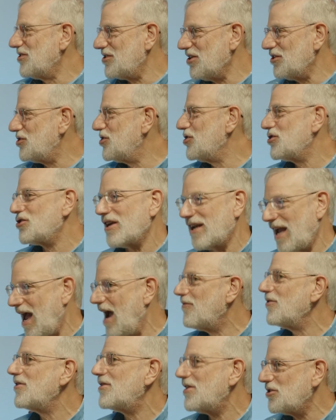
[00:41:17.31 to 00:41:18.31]
It's just like
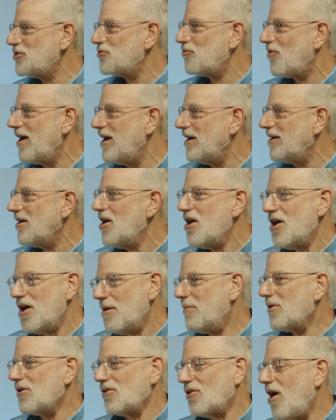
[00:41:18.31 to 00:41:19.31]
everything's right,
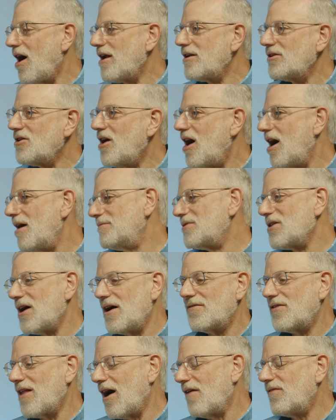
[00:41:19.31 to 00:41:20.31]
but a lot of times
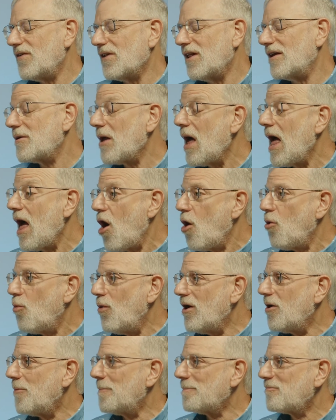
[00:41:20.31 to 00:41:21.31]
I feel like,
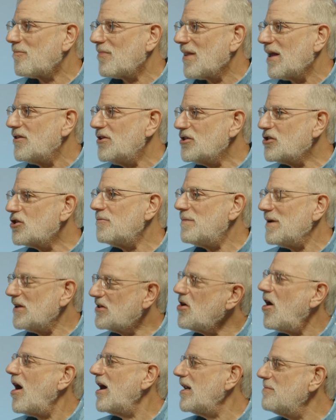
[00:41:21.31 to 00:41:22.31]
well, this could be a
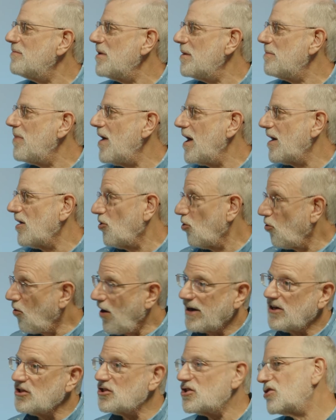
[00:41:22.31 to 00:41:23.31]
tiny bit better, or I
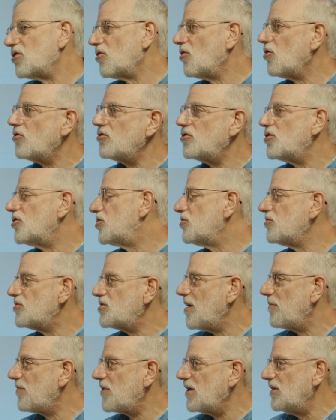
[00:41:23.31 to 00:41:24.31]
could still learn to do
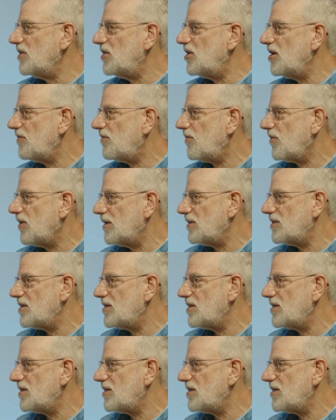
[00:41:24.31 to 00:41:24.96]
something different.